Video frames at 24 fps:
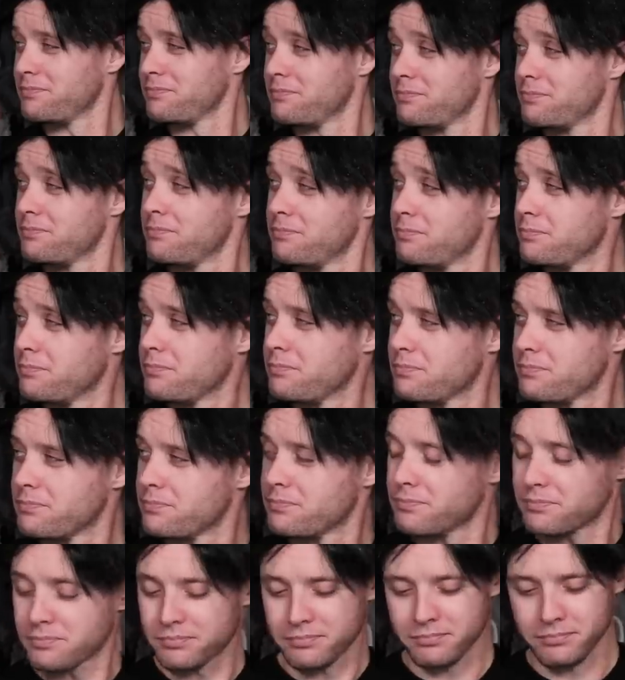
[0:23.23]

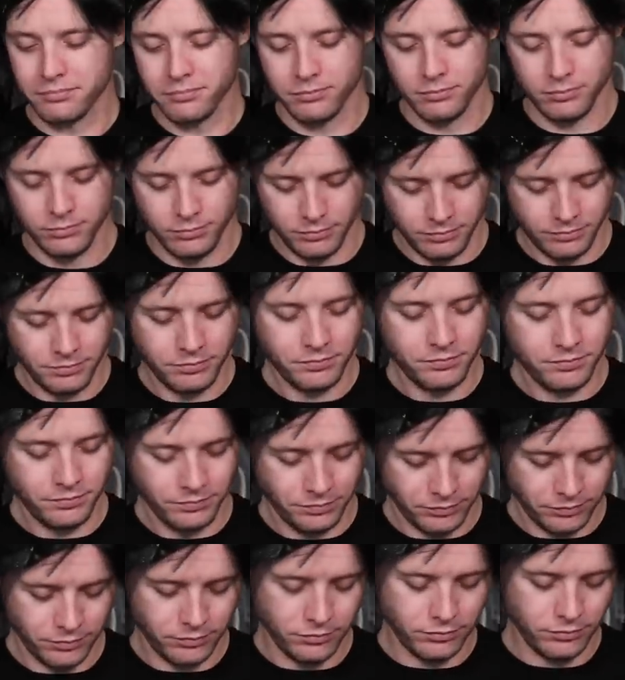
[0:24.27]

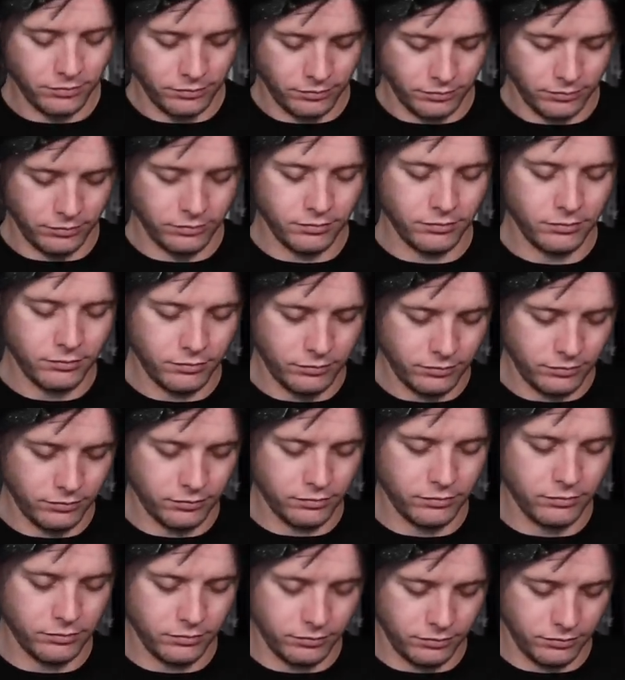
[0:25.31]

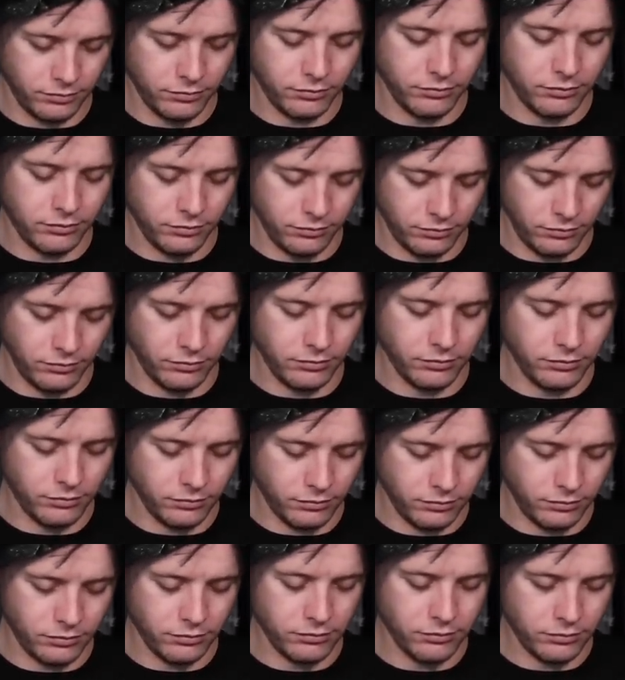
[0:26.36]

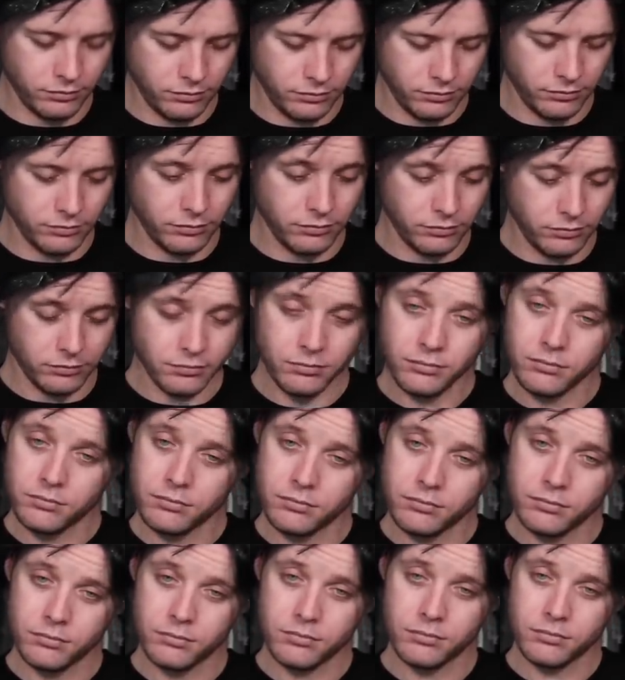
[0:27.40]

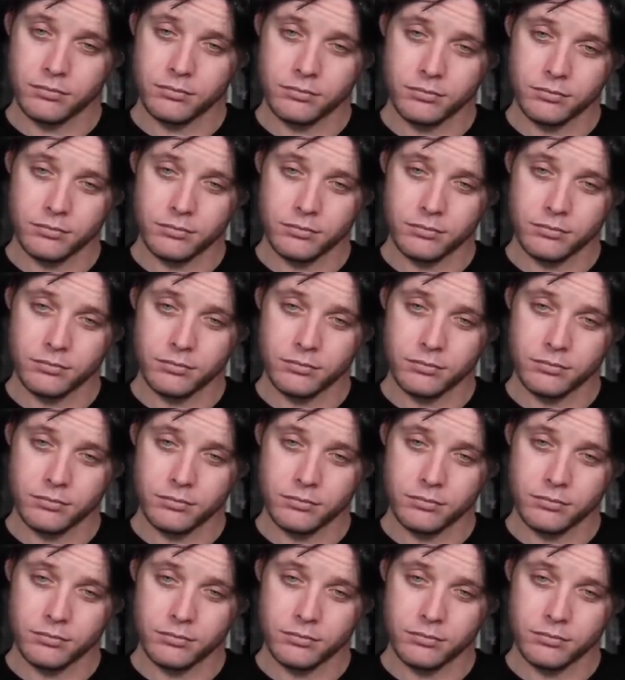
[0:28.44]
This person isn't speaking.